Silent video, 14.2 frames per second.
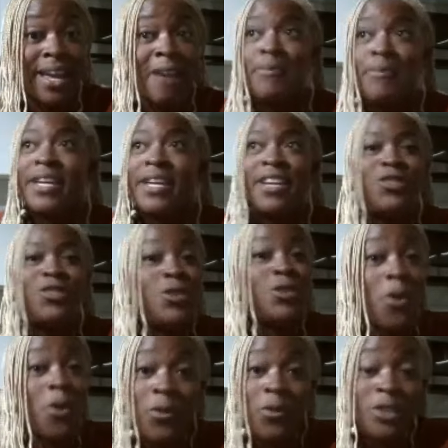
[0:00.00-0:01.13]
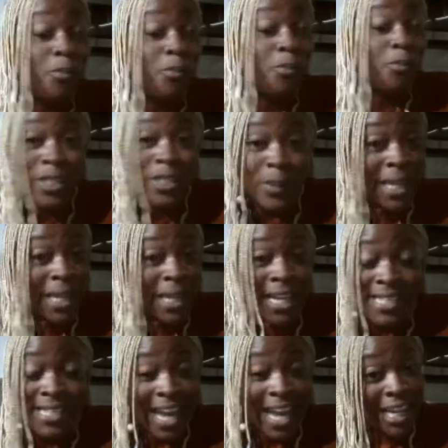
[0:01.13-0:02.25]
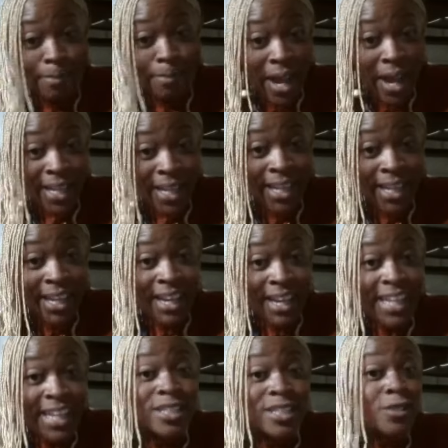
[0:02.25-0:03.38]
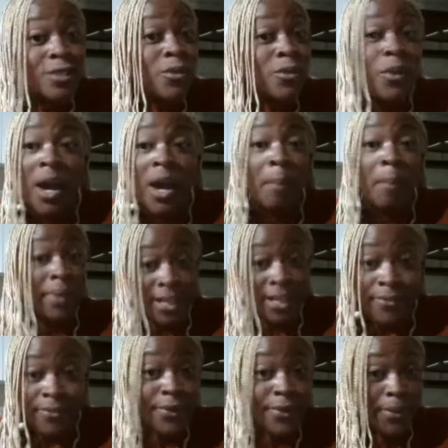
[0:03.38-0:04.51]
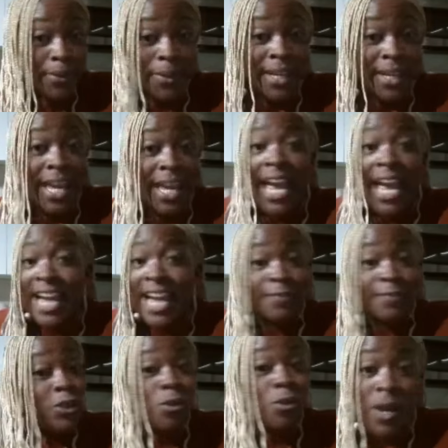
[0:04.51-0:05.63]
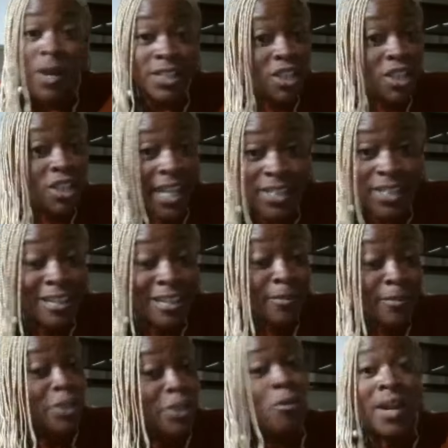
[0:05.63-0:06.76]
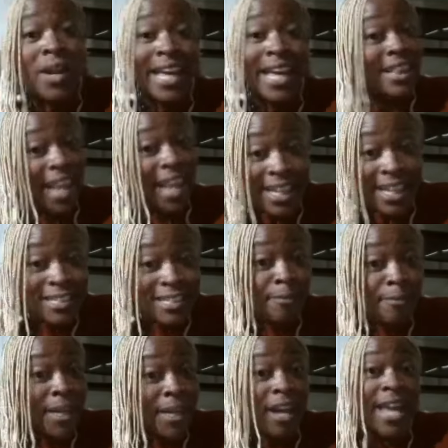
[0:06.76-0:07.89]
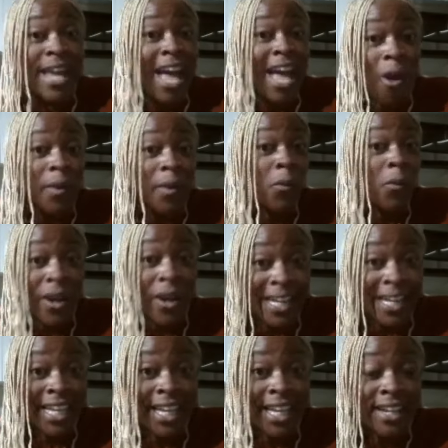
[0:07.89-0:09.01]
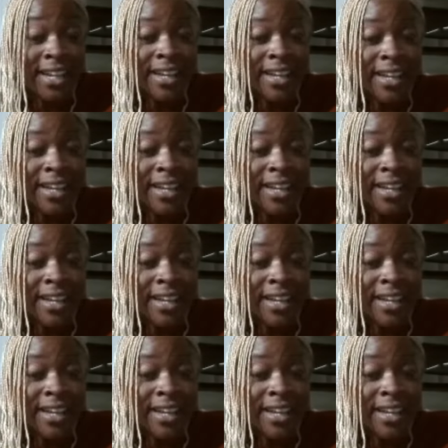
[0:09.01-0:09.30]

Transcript: because you know the best way to get to anybody is through a plate of food and if mm-hmm. you want to change something you want to enlighten somebody on how and where to eat